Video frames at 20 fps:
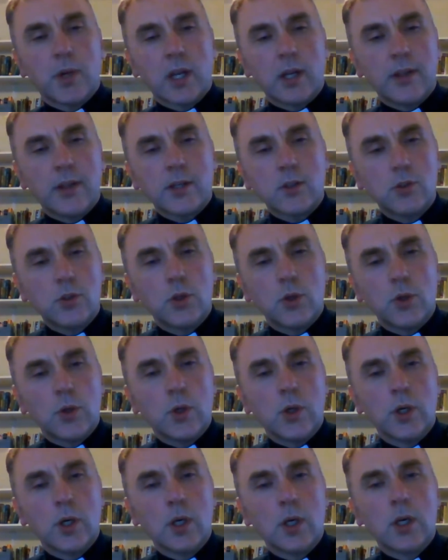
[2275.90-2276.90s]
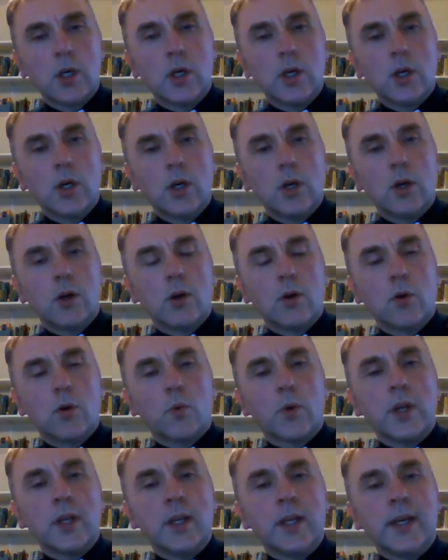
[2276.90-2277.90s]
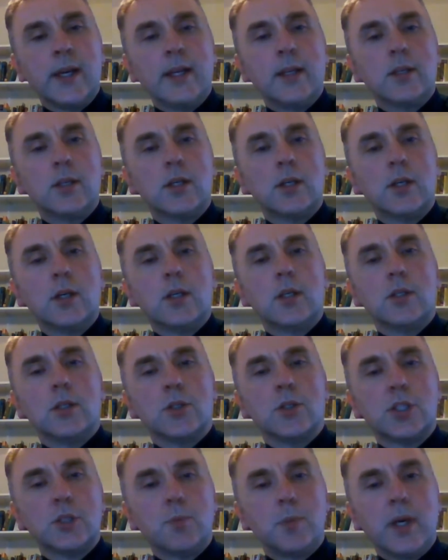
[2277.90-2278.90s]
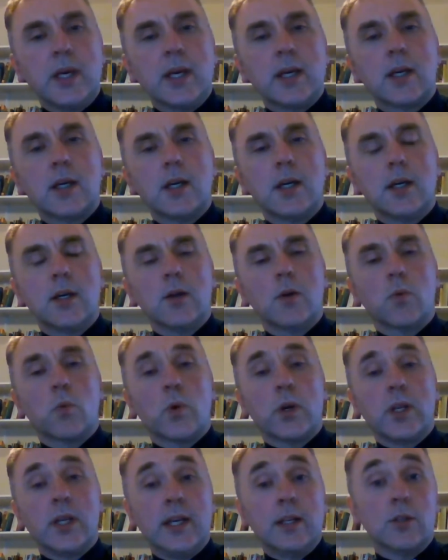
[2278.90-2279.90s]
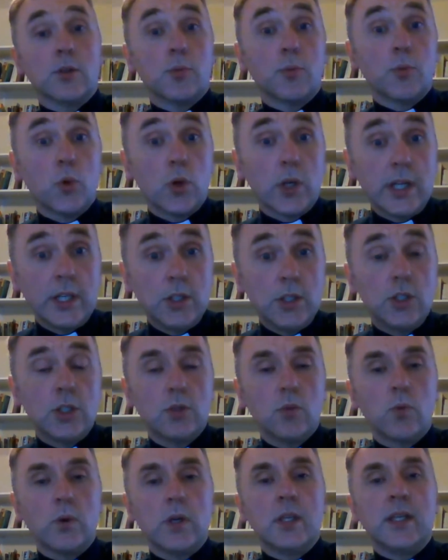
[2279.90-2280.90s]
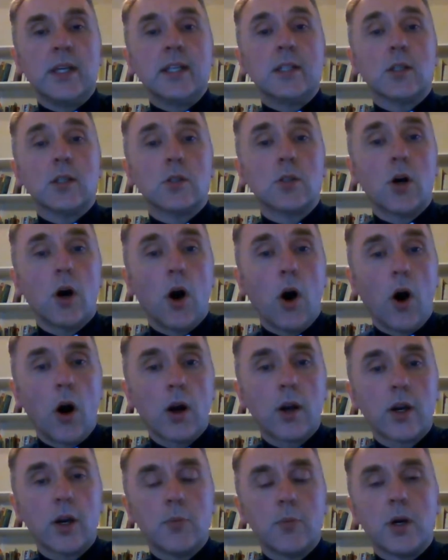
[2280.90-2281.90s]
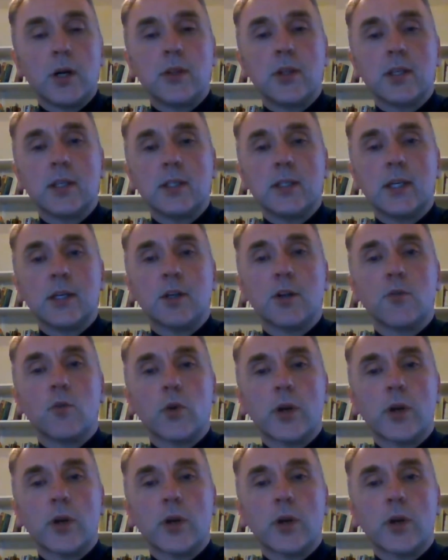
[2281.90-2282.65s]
But I think two, we need to speak, we need to preach, we need to talk about the sin